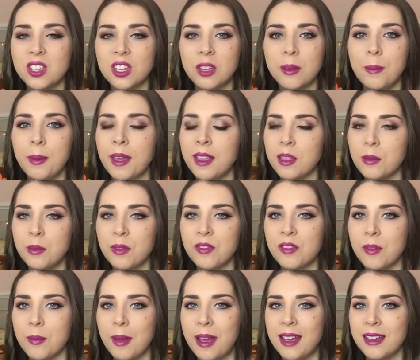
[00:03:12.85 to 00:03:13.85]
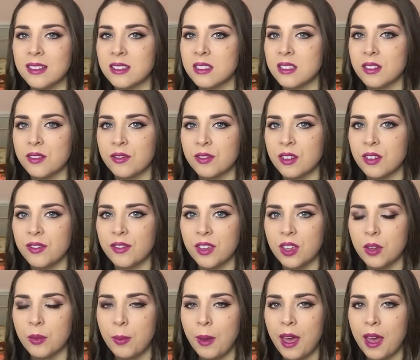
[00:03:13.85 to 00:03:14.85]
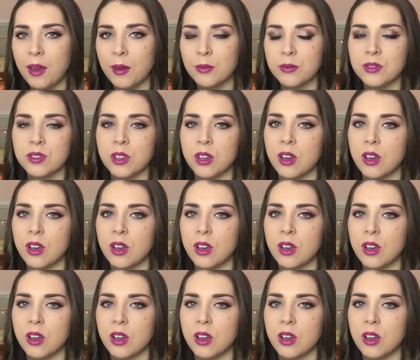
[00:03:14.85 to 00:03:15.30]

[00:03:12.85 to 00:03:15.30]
you can pick them up from Asda for a few pounds,